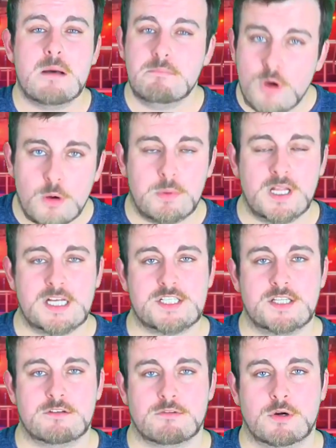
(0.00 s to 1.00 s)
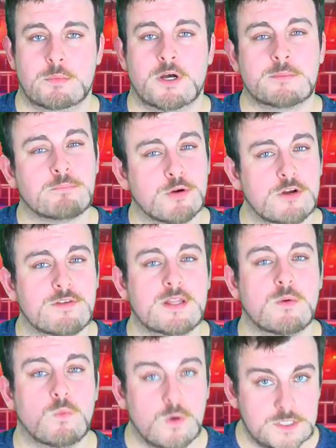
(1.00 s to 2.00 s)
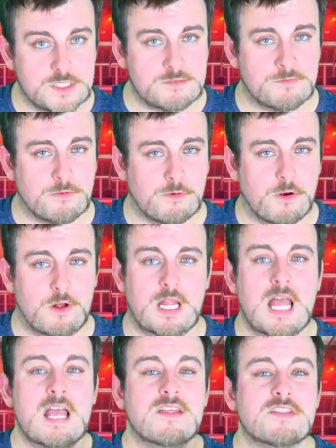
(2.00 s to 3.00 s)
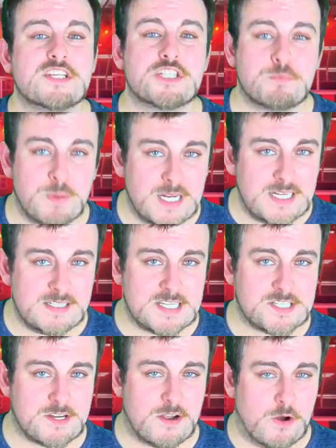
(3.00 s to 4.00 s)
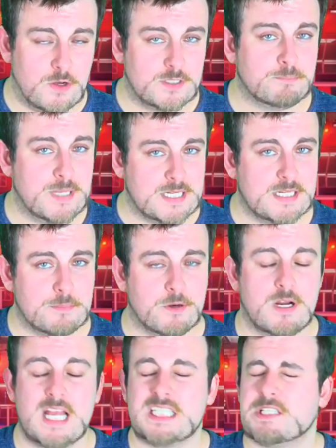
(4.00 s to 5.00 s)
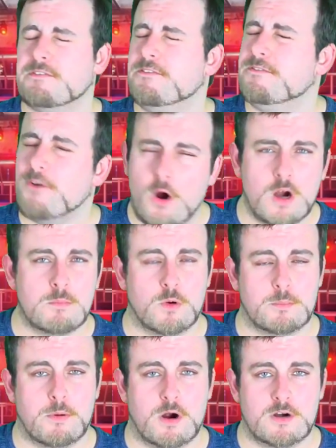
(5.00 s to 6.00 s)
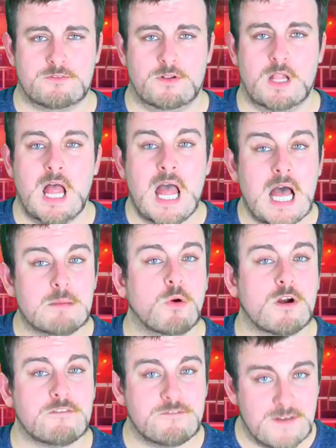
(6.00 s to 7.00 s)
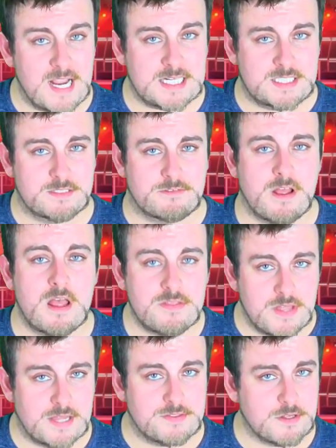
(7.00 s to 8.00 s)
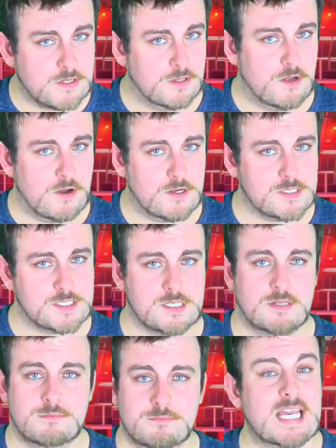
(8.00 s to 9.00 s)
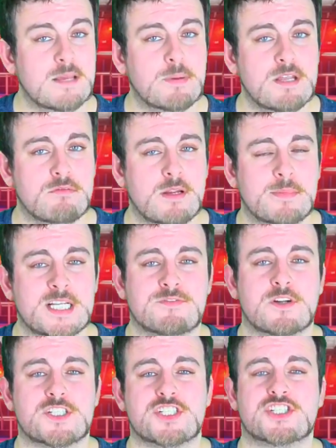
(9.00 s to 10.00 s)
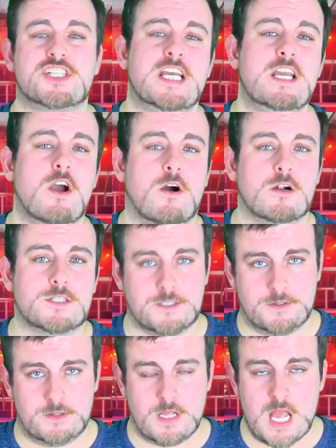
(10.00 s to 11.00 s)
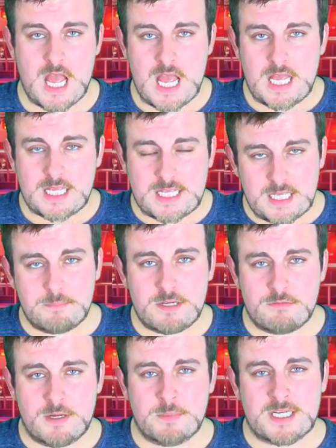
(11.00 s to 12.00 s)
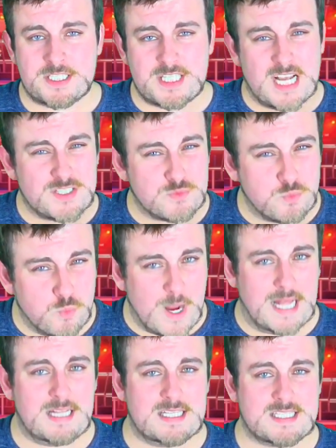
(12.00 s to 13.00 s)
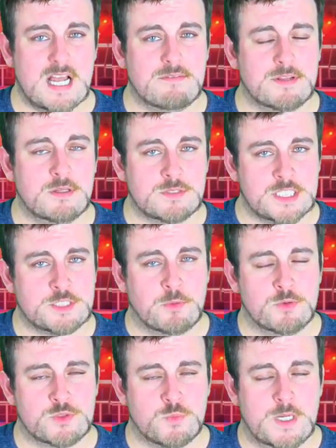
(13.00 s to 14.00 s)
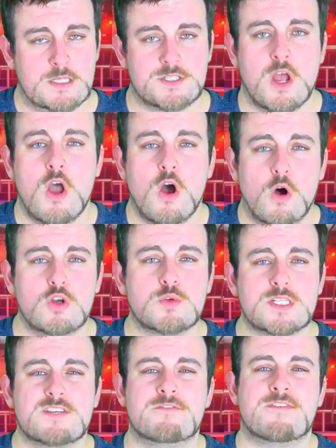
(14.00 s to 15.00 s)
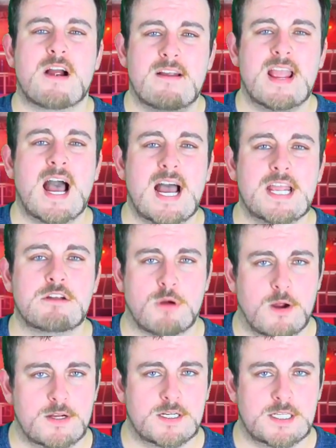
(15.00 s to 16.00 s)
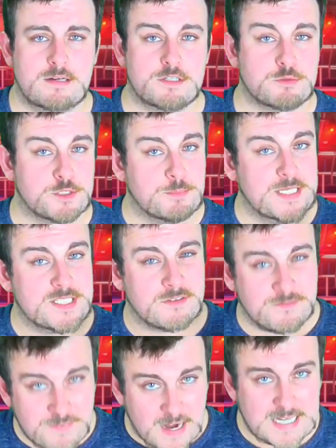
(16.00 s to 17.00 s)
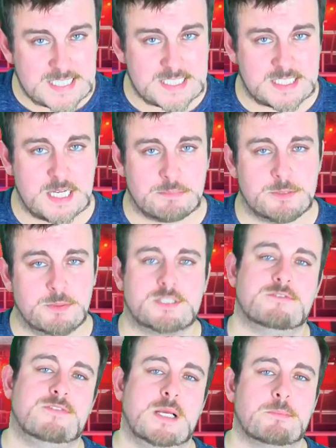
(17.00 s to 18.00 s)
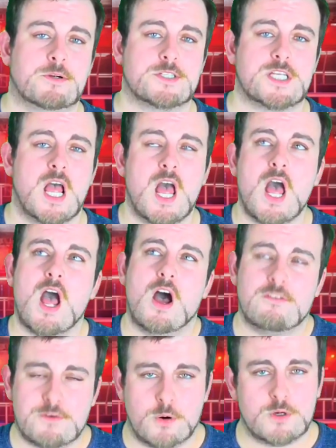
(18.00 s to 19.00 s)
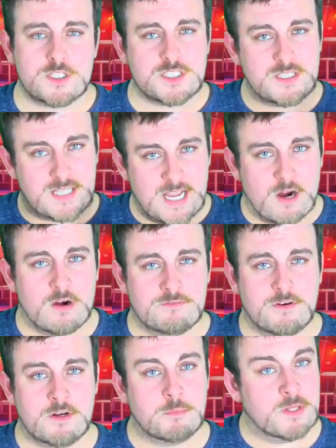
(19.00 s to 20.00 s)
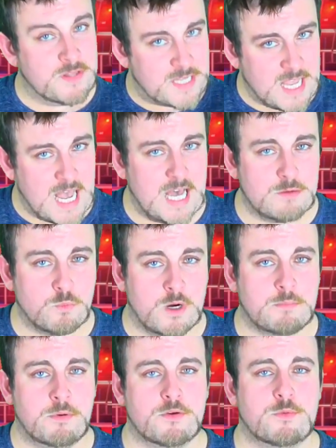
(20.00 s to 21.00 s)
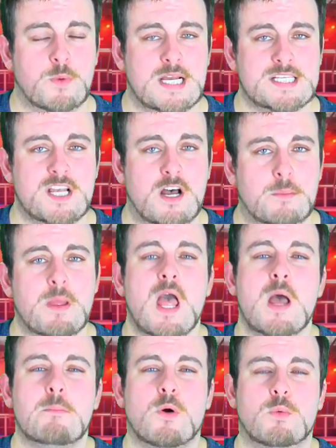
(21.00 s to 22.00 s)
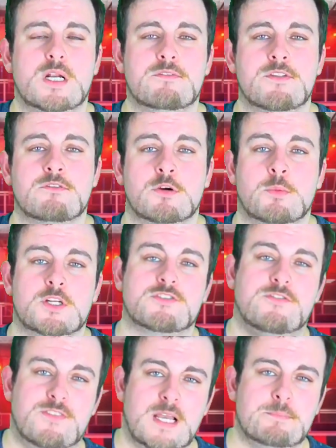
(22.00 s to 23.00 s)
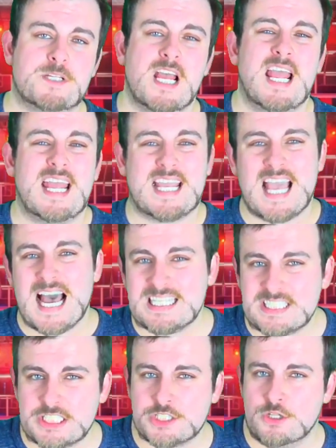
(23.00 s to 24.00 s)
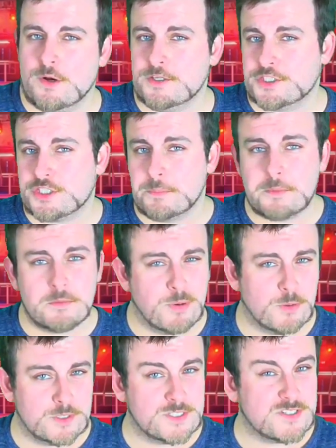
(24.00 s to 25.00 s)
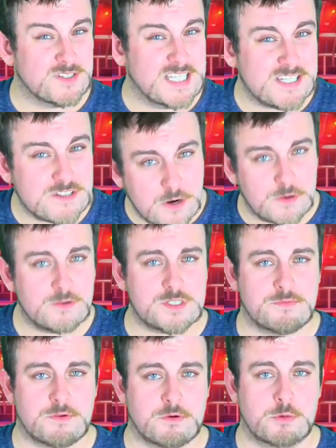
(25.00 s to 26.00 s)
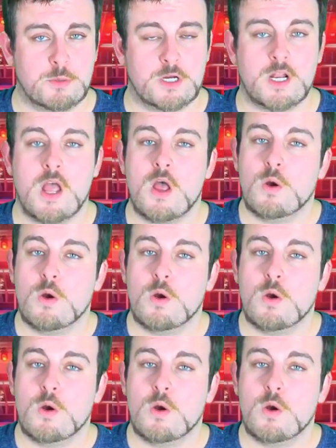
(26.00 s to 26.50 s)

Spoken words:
immobilizing the robot, proving that once and for all, the spinning disc on Big Nipper is far more powerful and more effective than the claws. King B Remix versus TR2. King B Remix, as well as having those exposed wheels, also has a very high ground clearance, which means they're very susceptible to flippers. Of course, they are invertible, they can work both ways up, but whenever the robot's flipped, it can dislodge some components on the internals of the robot,